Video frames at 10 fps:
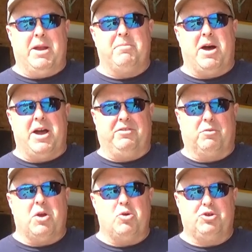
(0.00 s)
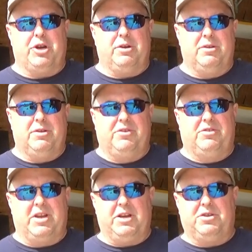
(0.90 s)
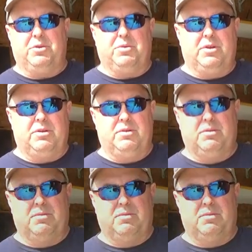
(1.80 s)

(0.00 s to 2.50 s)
minimize erosion. Stay tuned.